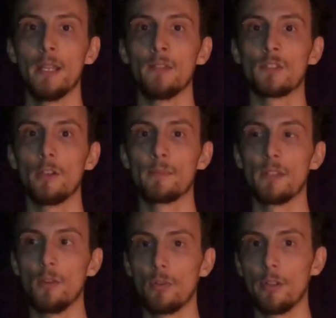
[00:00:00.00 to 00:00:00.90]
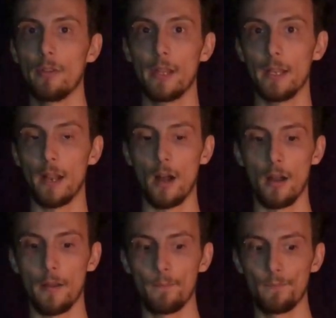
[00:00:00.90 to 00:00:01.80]
in terms of the audio
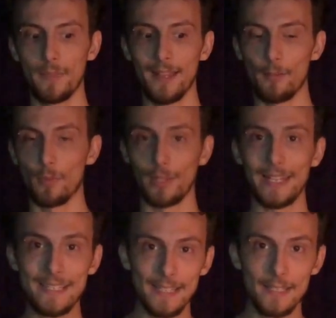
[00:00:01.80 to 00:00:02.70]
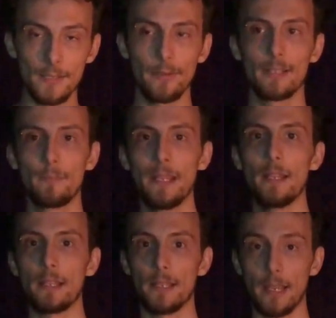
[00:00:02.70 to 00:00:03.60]
that that it releases, so to
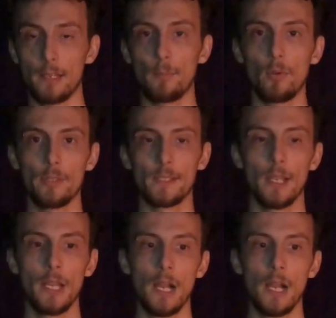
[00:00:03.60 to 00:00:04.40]
speak, exports.